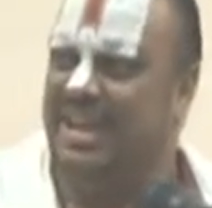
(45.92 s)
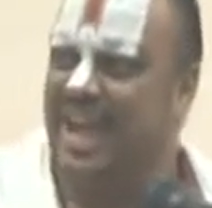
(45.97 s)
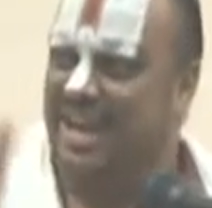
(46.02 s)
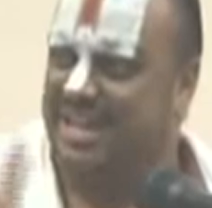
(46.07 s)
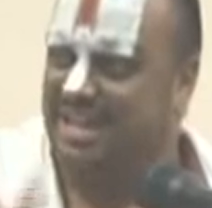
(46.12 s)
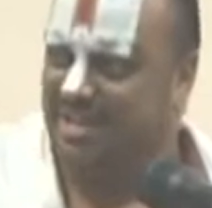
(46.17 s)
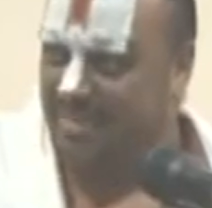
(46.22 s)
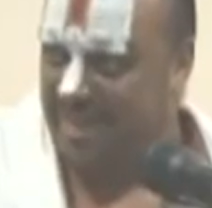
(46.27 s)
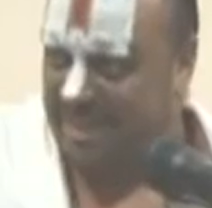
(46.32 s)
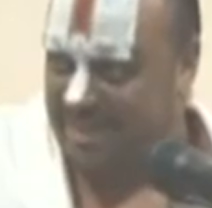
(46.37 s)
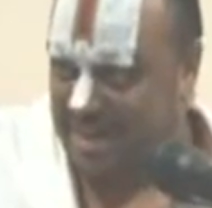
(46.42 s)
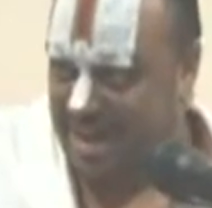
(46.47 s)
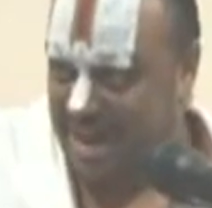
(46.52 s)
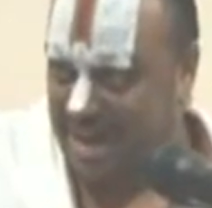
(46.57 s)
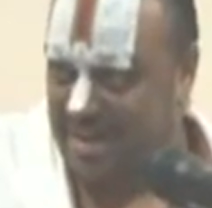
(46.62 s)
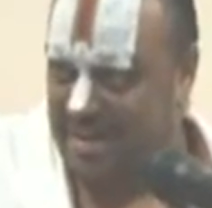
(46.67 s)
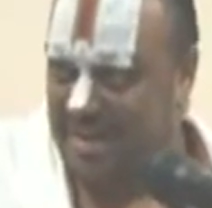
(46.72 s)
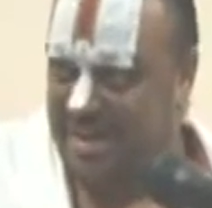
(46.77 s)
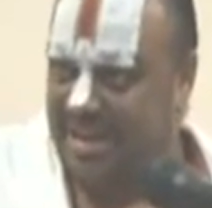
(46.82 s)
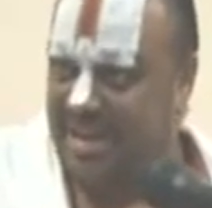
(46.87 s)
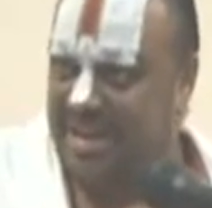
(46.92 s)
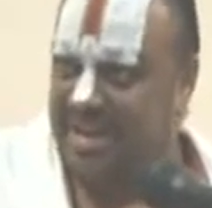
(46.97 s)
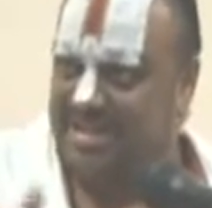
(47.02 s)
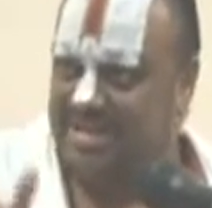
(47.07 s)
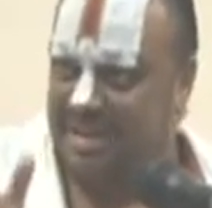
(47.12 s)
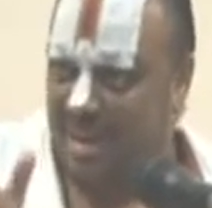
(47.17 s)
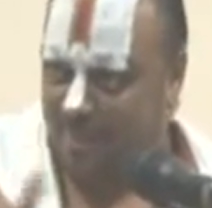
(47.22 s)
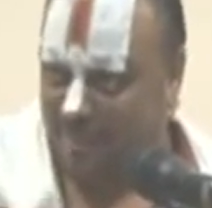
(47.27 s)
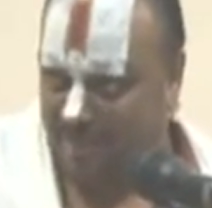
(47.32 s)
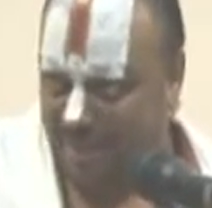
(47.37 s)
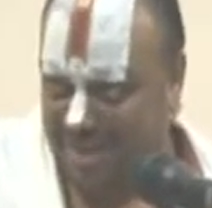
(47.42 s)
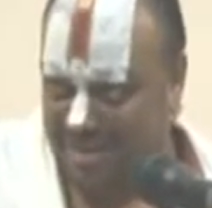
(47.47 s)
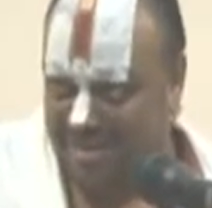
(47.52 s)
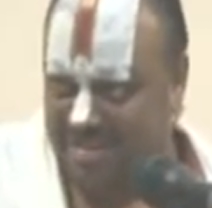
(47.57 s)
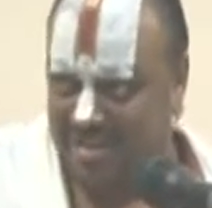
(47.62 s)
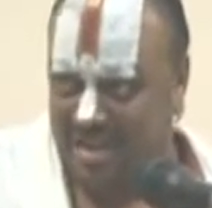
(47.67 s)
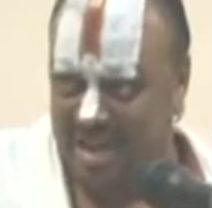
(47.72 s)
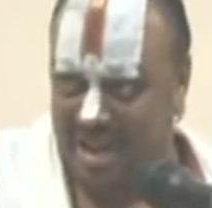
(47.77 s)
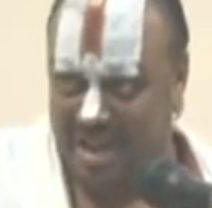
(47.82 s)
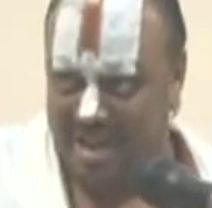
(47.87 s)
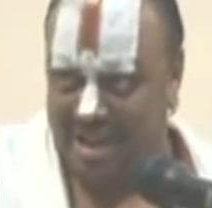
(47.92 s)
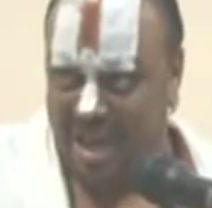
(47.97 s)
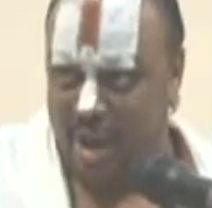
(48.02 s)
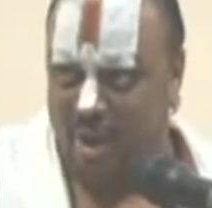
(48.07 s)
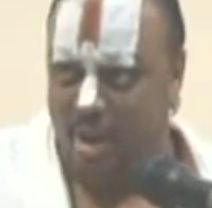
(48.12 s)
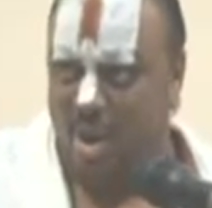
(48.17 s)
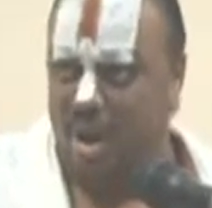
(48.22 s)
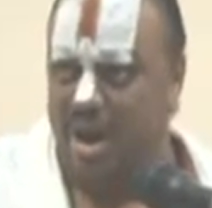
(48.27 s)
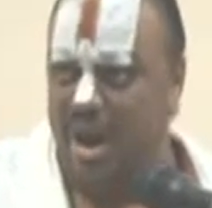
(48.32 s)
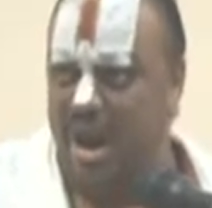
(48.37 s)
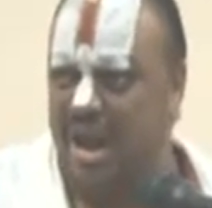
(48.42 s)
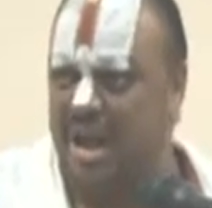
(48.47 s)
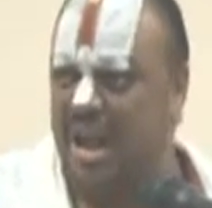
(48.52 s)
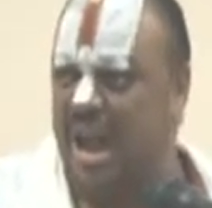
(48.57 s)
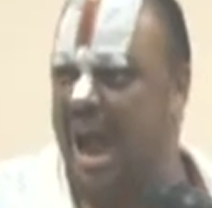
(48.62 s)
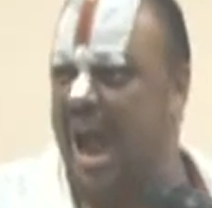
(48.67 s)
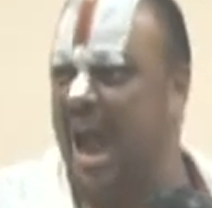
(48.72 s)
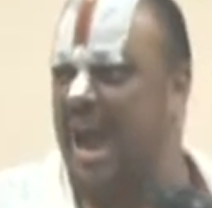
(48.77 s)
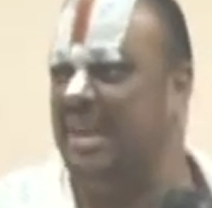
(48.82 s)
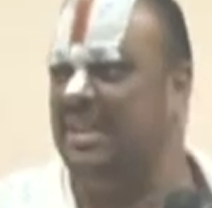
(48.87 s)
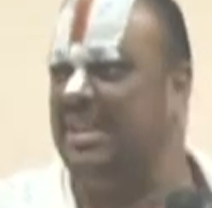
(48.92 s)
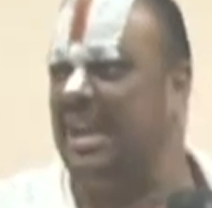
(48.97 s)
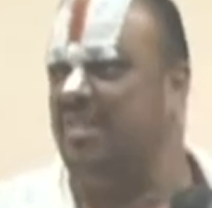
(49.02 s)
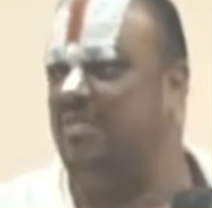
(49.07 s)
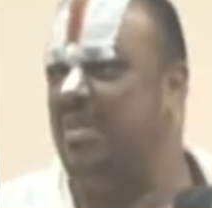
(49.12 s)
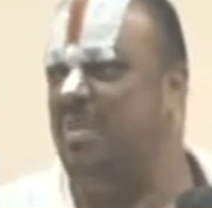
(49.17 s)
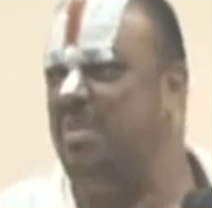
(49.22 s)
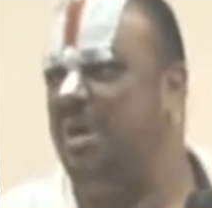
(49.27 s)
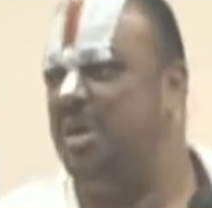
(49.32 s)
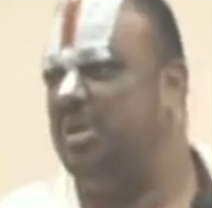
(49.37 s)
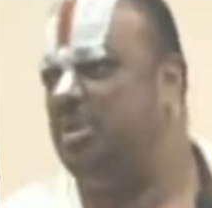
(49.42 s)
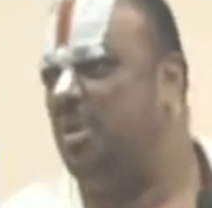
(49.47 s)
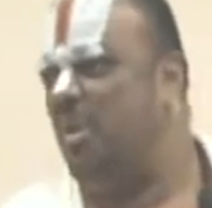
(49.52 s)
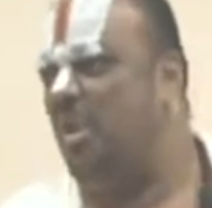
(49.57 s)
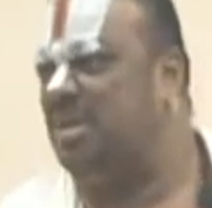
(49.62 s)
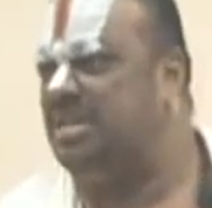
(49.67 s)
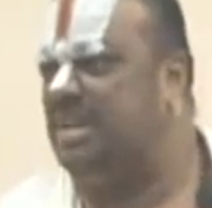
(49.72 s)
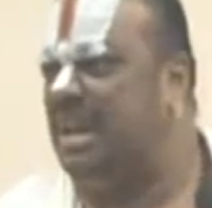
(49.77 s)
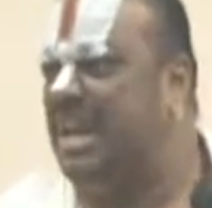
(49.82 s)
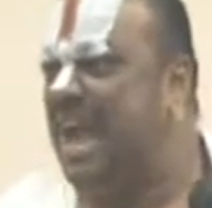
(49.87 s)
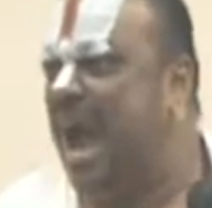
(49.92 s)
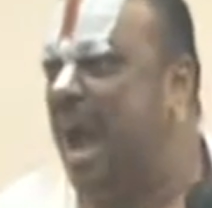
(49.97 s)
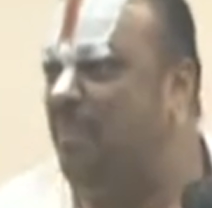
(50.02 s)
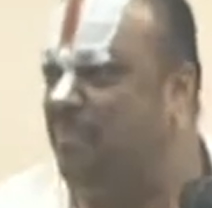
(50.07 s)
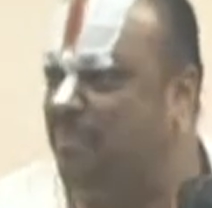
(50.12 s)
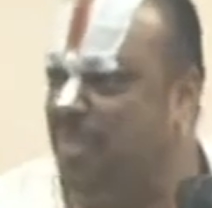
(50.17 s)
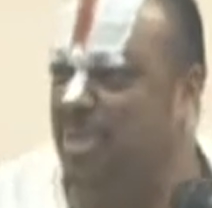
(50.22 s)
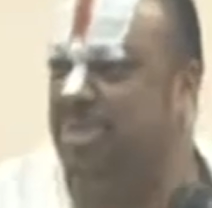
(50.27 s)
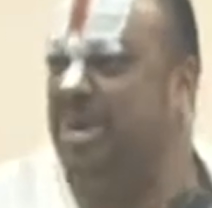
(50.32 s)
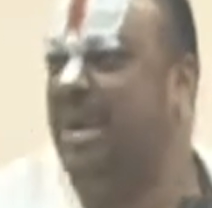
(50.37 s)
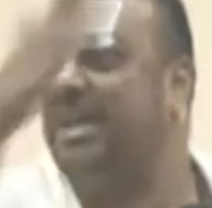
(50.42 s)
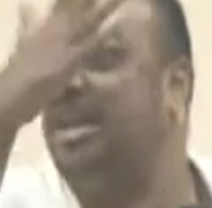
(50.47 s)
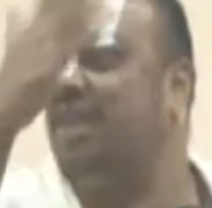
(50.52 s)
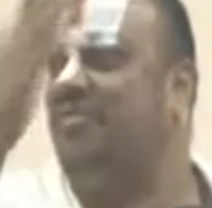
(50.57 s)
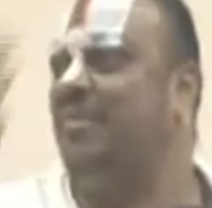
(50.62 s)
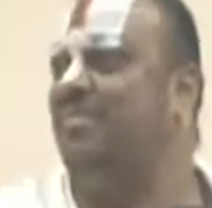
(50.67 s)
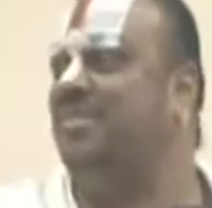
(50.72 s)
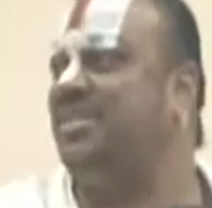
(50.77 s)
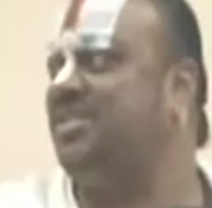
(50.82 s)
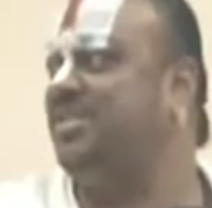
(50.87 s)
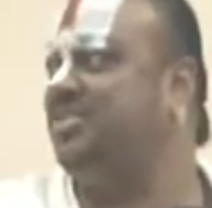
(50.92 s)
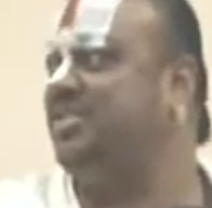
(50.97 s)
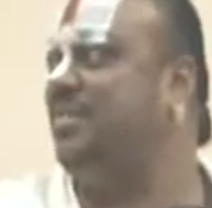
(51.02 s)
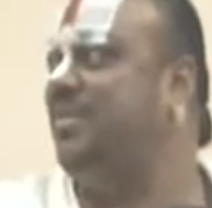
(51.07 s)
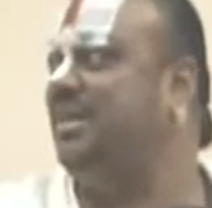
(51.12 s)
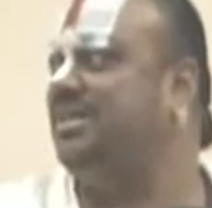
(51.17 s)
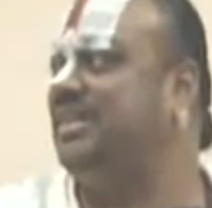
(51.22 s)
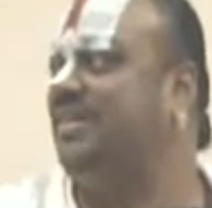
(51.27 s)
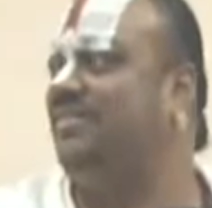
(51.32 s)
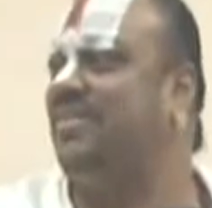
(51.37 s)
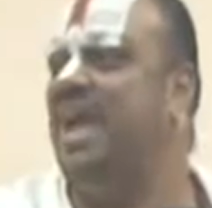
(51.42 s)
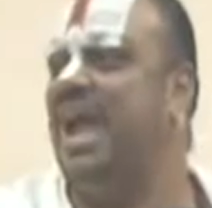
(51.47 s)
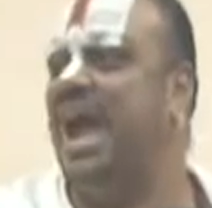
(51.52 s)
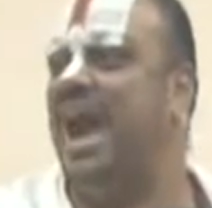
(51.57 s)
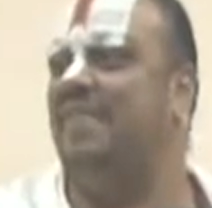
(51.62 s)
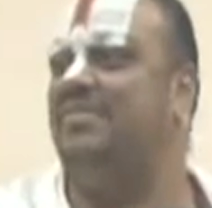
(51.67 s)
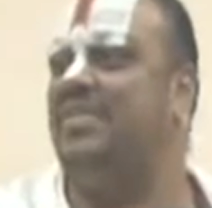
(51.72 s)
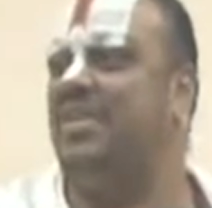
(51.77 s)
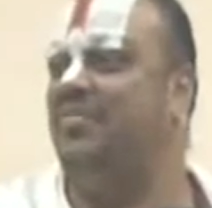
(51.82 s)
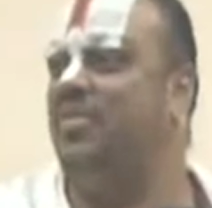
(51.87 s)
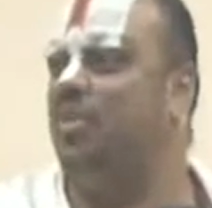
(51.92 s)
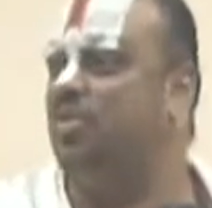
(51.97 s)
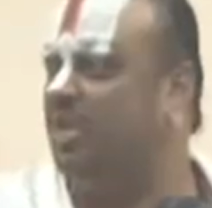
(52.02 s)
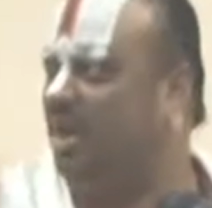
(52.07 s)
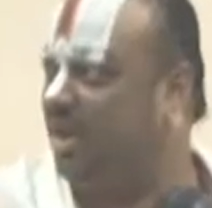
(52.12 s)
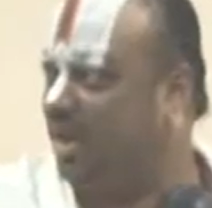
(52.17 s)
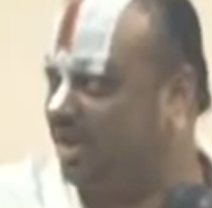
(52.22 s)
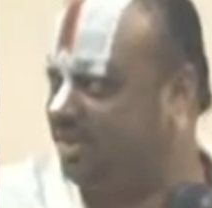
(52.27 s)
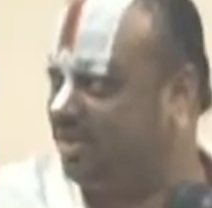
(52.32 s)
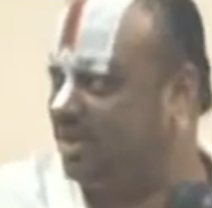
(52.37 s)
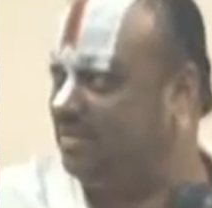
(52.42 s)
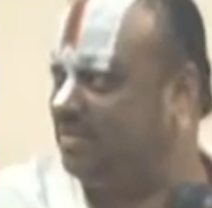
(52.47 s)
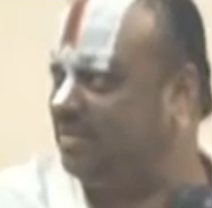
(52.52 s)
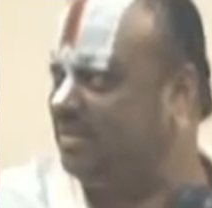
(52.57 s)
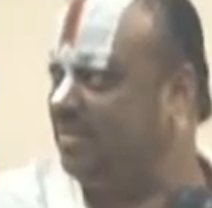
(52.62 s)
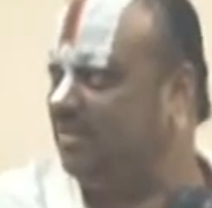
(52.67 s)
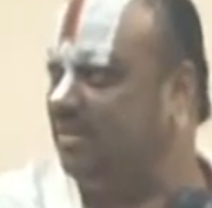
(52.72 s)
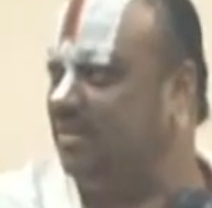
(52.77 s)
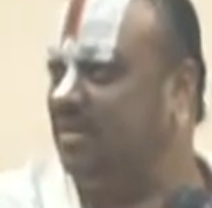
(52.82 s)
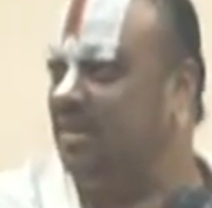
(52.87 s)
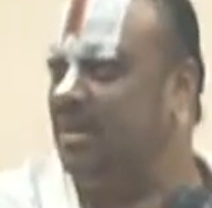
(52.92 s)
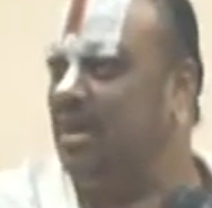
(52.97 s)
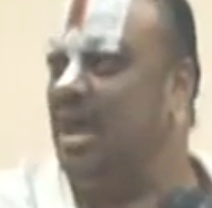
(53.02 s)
deactivated, suppressed, eroded, and that will be totally amputated from the system itself after a few generations.